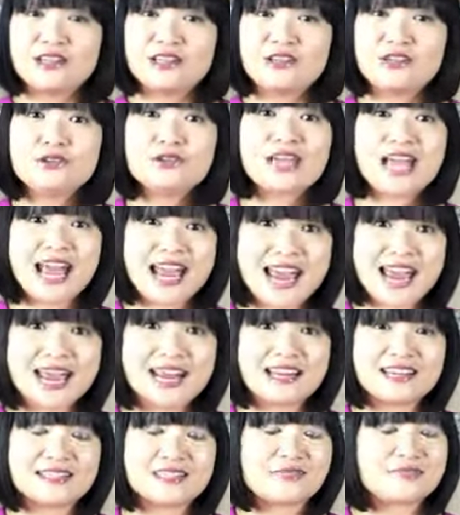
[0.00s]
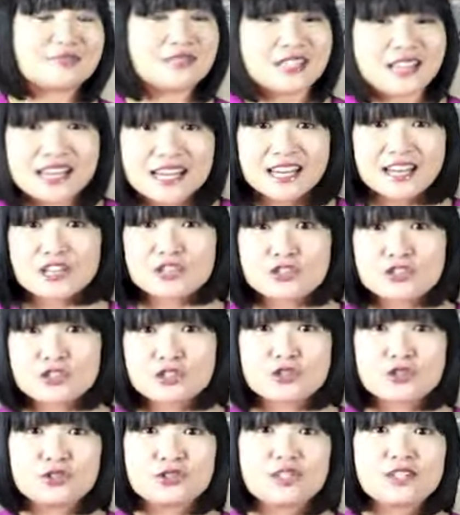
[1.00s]
You can take an extra
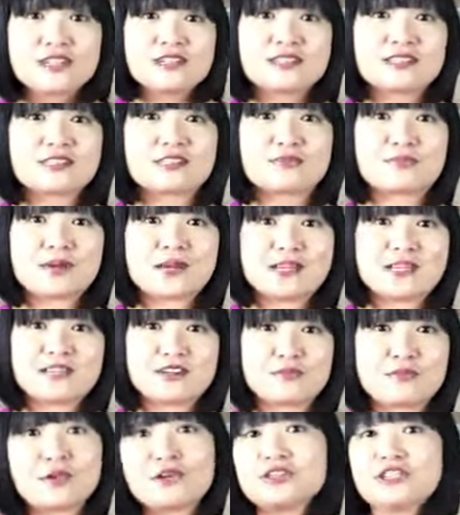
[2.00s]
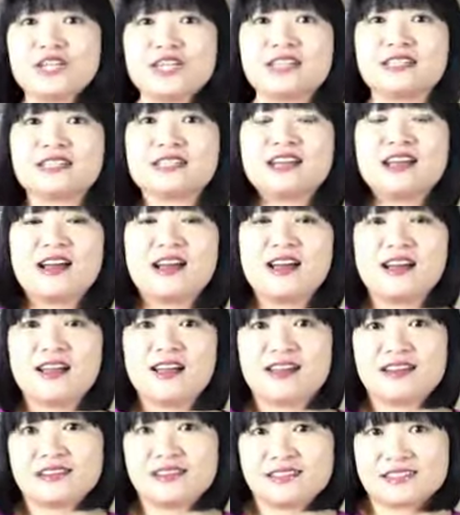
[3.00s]
2 years completing a project
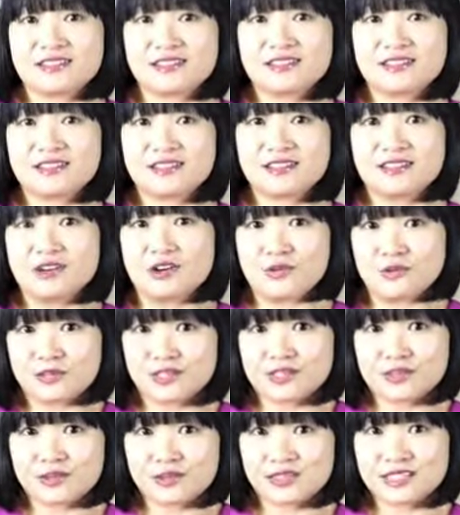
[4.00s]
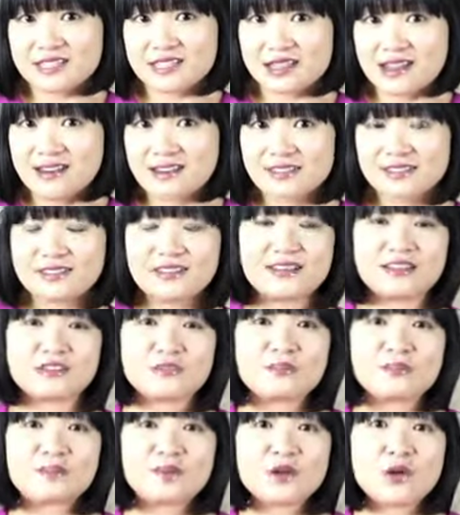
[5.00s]
and no one's going to say anything.